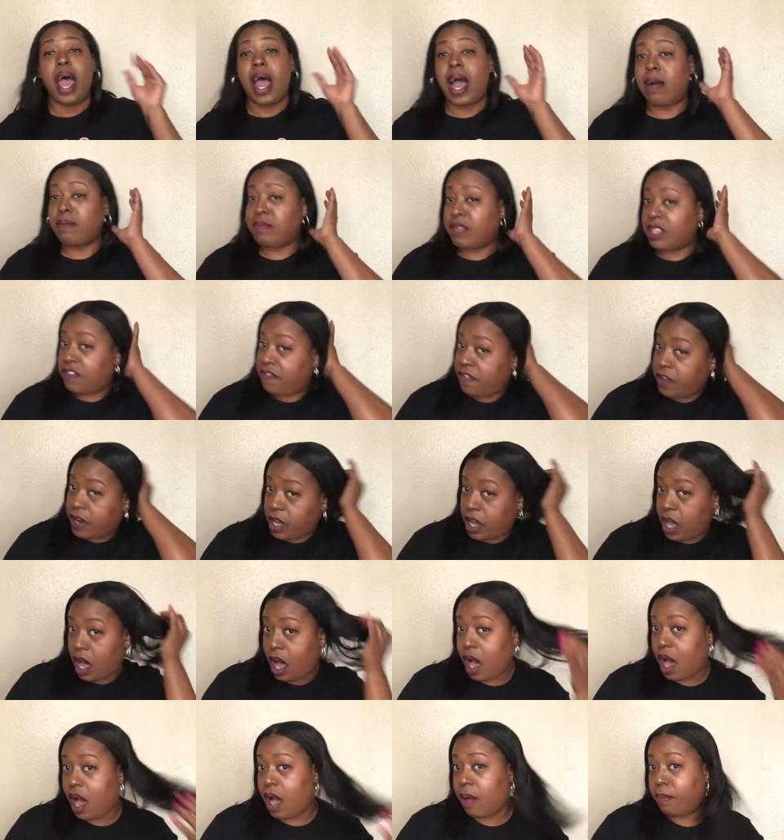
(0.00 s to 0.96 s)
I'm just going to
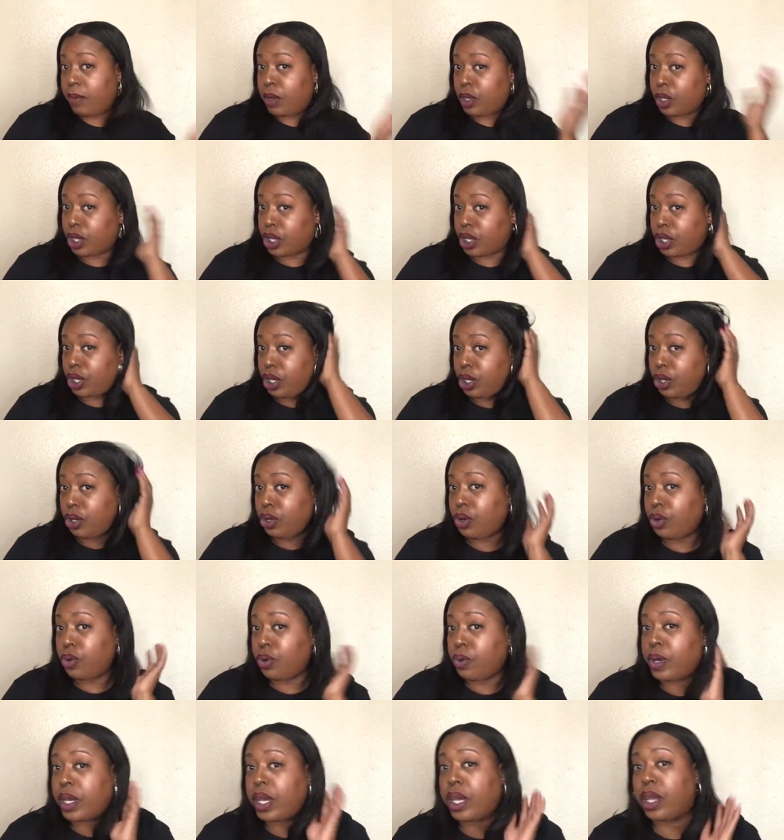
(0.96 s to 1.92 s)
come, look
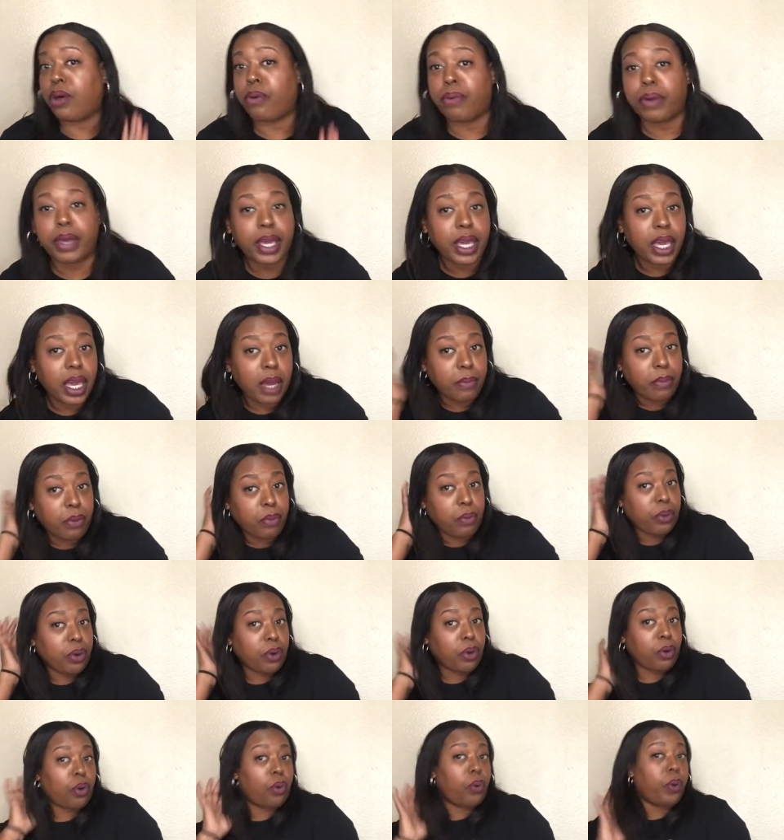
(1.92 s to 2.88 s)
cute, get on camera
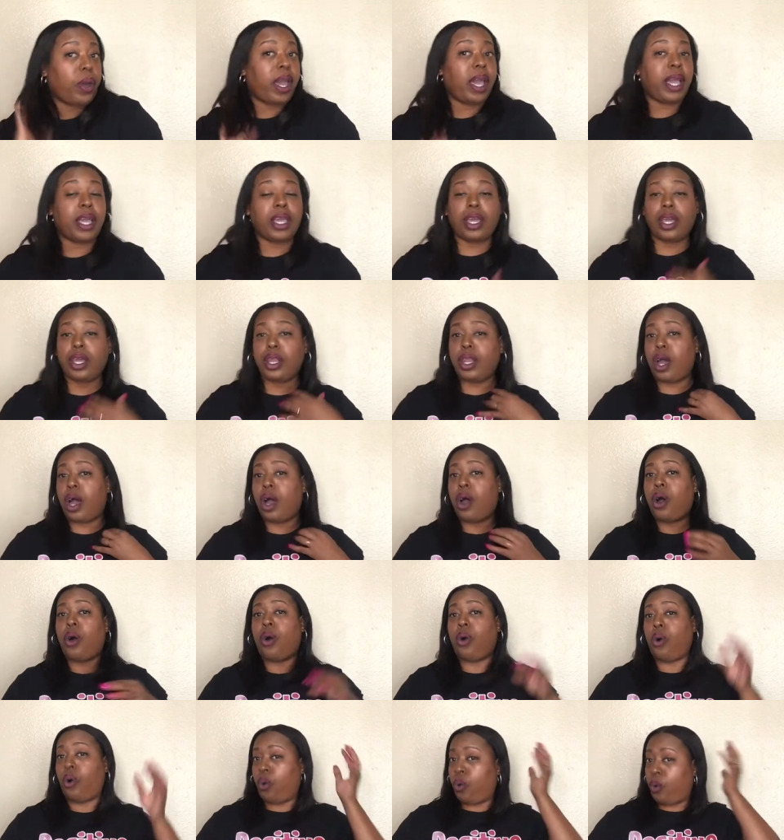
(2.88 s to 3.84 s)
real quick, you
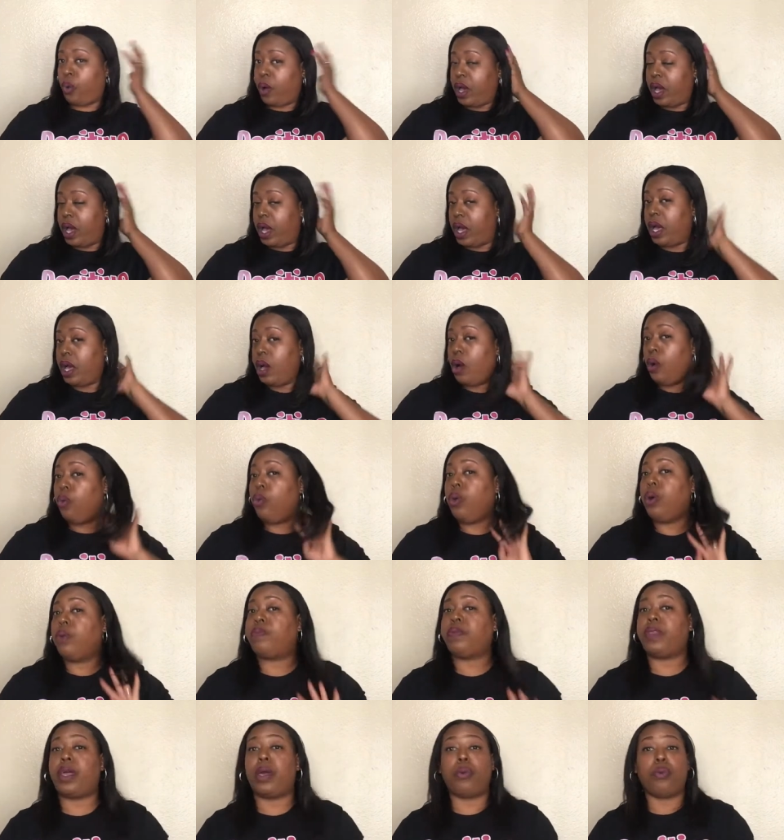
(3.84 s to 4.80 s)
know,
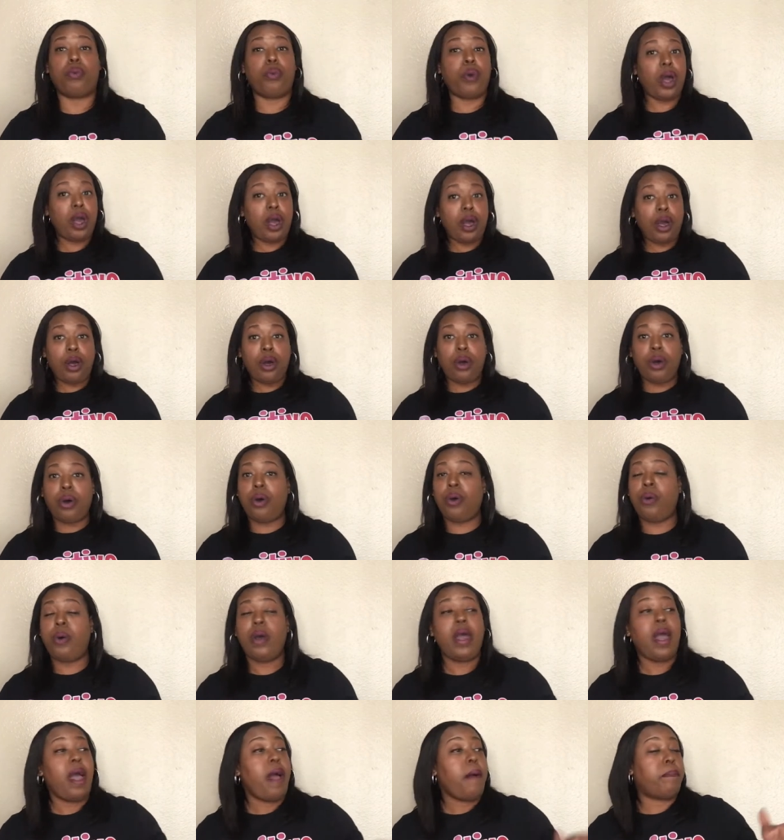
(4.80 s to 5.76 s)

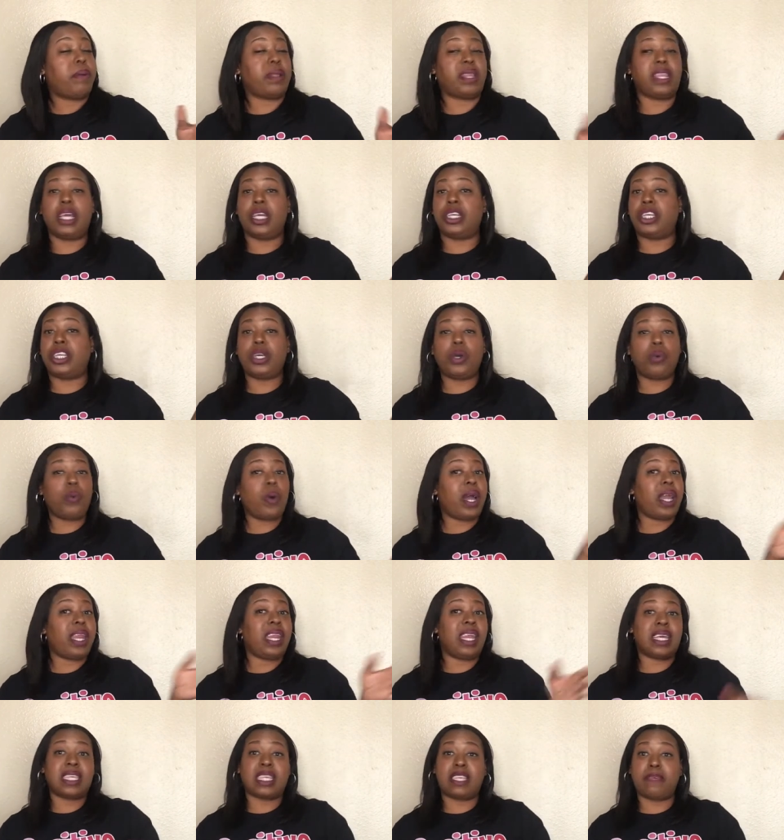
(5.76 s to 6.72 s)
whoop-de-whoop. But then she
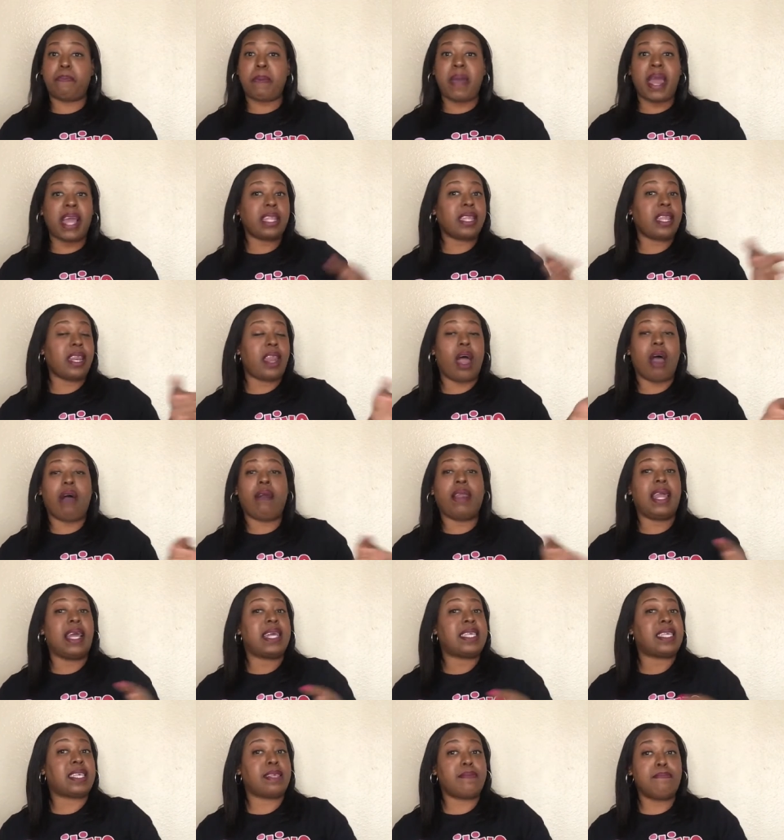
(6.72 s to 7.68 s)
wasn't expecting all
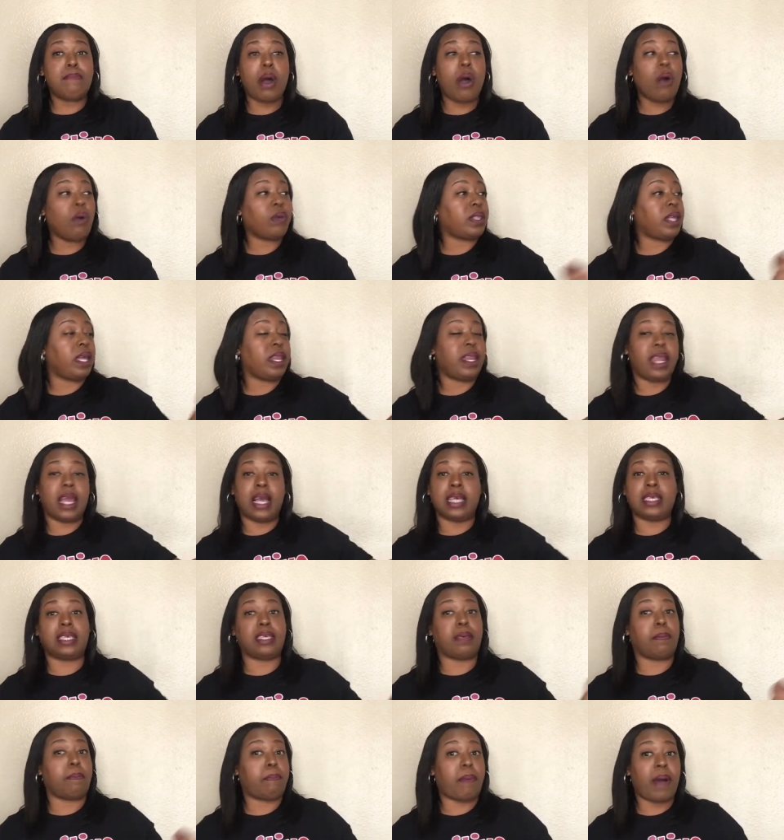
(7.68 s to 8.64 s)
that smoke that
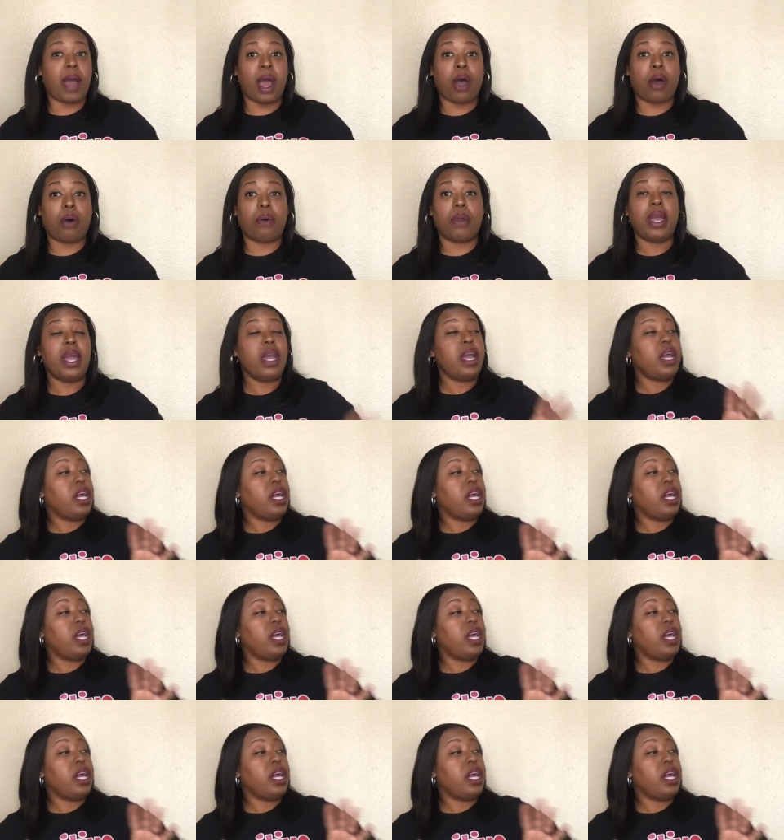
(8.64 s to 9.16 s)
Nessie bought.